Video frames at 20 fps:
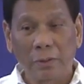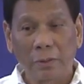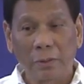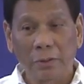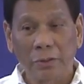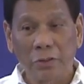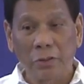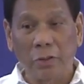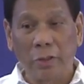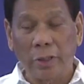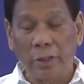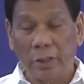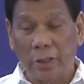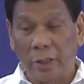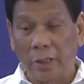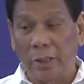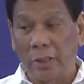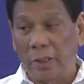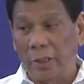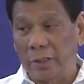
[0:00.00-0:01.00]
So I
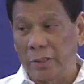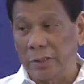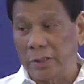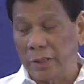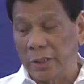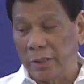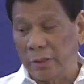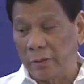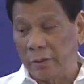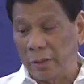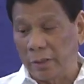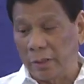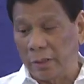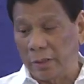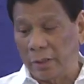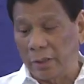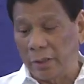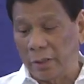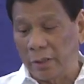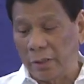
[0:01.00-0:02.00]
realize now that
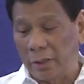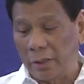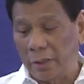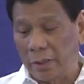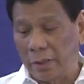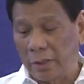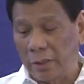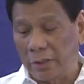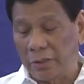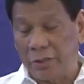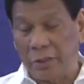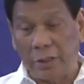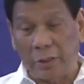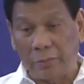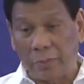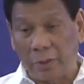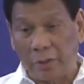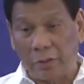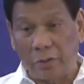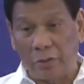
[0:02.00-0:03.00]
it's
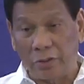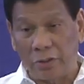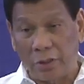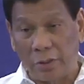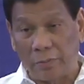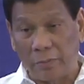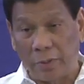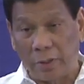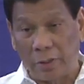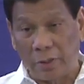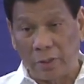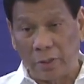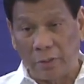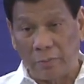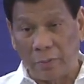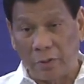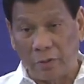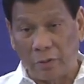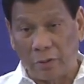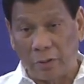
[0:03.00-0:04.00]
not because I'm
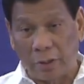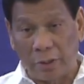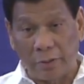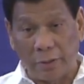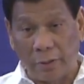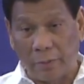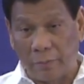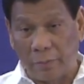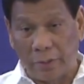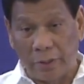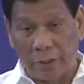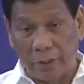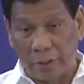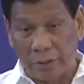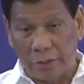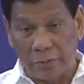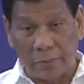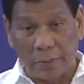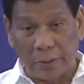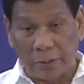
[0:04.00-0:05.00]
the
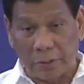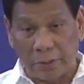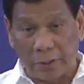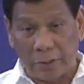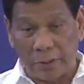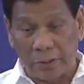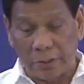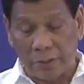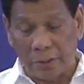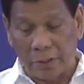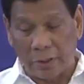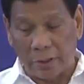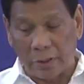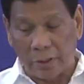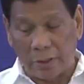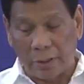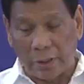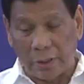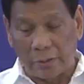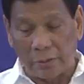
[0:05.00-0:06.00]
smart kid
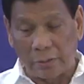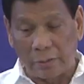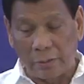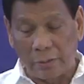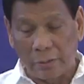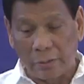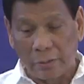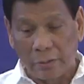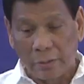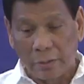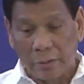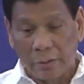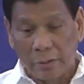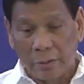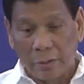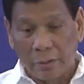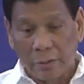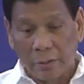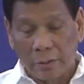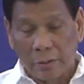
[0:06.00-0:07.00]
in town,
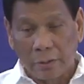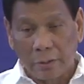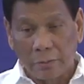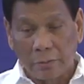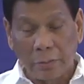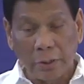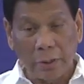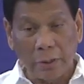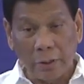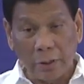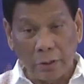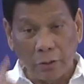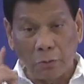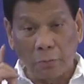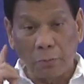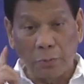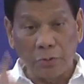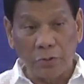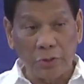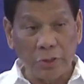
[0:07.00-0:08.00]
but the
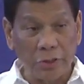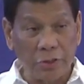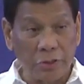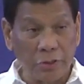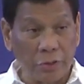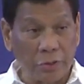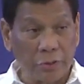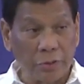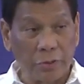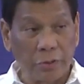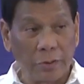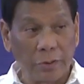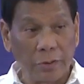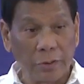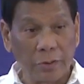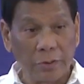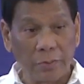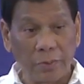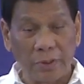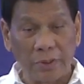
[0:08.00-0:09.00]
opposition
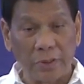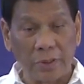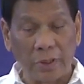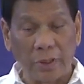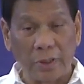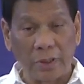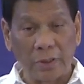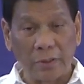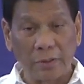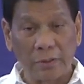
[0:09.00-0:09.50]
especially,